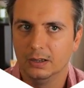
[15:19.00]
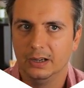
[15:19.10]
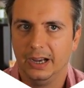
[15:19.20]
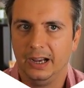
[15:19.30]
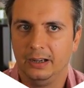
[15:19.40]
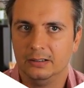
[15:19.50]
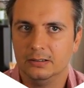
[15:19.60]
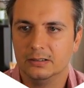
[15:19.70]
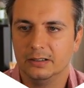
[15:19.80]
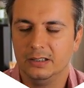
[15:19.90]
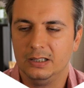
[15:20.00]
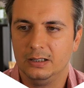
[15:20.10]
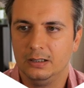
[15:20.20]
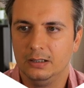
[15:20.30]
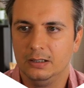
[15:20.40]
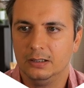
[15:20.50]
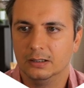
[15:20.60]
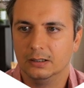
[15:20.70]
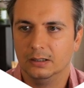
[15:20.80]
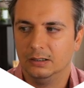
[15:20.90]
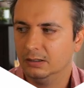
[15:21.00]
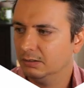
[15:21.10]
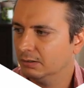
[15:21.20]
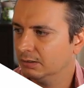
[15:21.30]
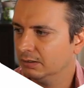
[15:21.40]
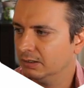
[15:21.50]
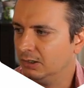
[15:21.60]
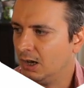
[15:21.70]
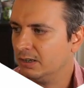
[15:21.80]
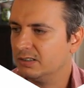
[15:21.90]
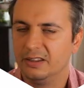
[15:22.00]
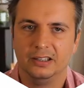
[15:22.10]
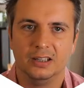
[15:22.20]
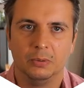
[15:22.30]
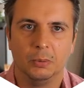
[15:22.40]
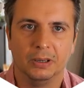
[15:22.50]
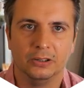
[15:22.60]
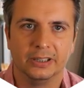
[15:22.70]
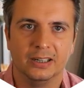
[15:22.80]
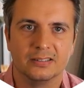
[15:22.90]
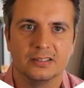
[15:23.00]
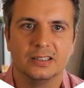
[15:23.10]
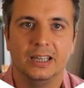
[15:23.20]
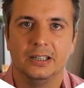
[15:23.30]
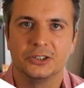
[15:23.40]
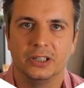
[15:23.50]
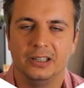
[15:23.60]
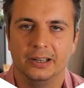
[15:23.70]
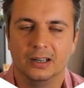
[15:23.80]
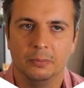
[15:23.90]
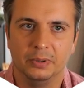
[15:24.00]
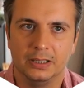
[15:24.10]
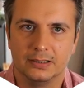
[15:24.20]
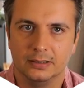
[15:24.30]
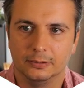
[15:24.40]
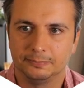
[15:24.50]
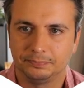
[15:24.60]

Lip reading: And the last thing that we want to look at is the stage that company is in.